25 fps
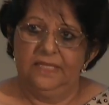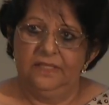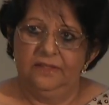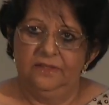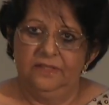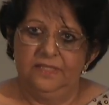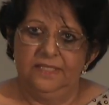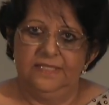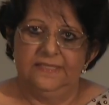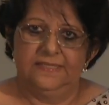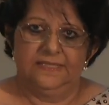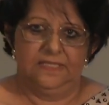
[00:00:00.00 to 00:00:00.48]

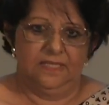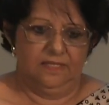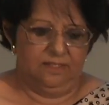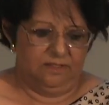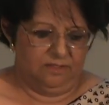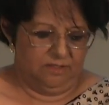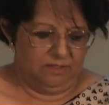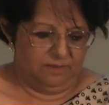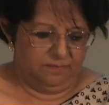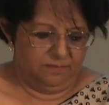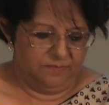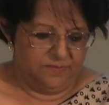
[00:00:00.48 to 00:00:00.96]
in these
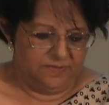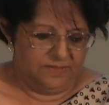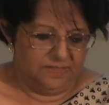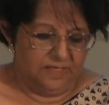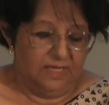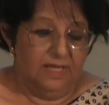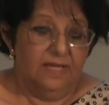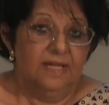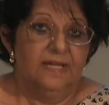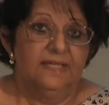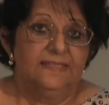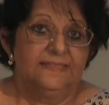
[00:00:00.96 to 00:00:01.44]
kingdoms
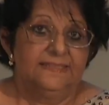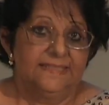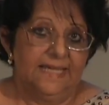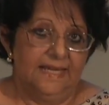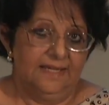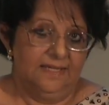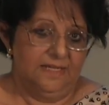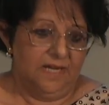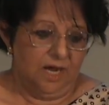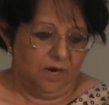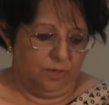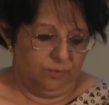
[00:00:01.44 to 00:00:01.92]

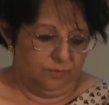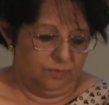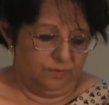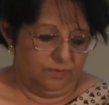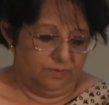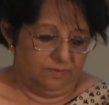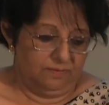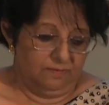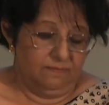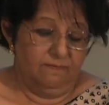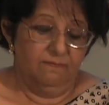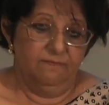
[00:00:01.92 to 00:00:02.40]
sent
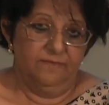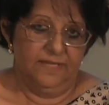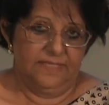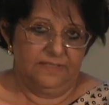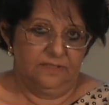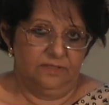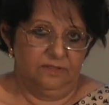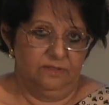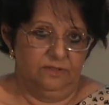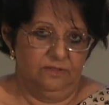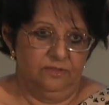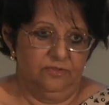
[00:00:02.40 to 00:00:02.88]
out
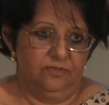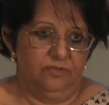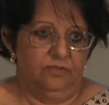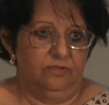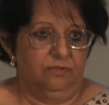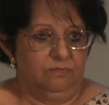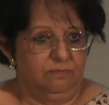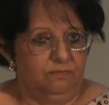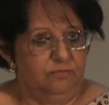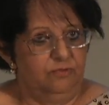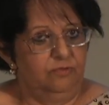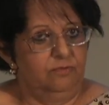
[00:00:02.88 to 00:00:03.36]
vessels,
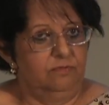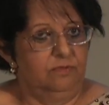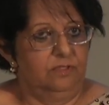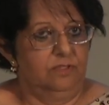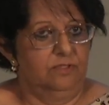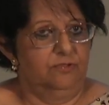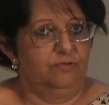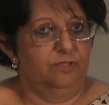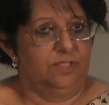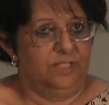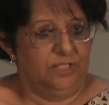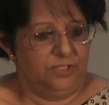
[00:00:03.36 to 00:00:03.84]

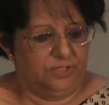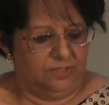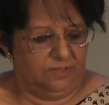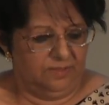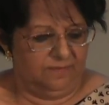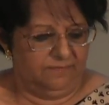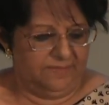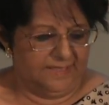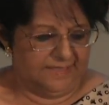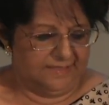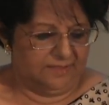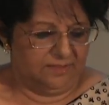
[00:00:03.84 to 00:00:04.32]
uh,
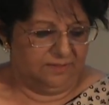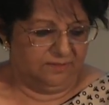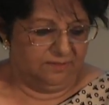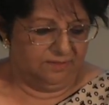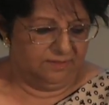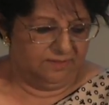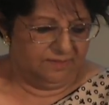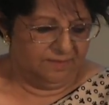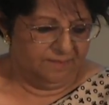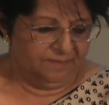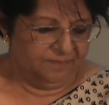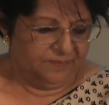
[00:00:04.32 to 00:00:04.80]
traditional
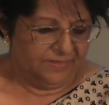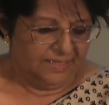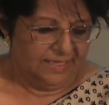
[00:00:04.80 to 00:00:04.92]
vessels.